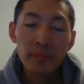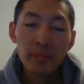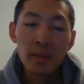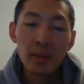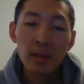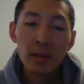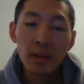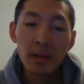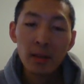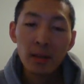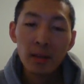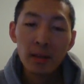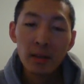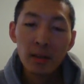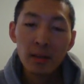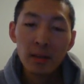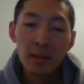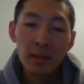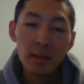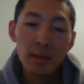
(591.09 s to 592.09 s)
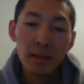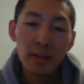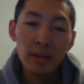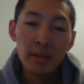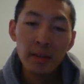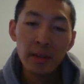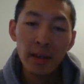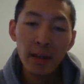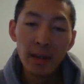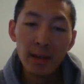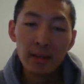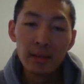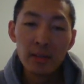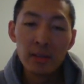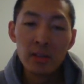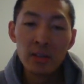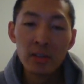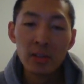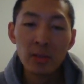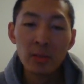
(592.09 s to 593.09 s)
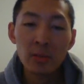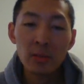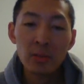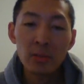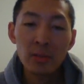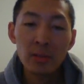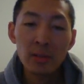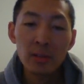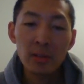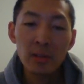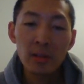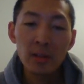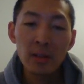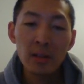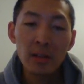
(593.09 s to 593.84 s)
that's that's the thing that I wanted to talk about today.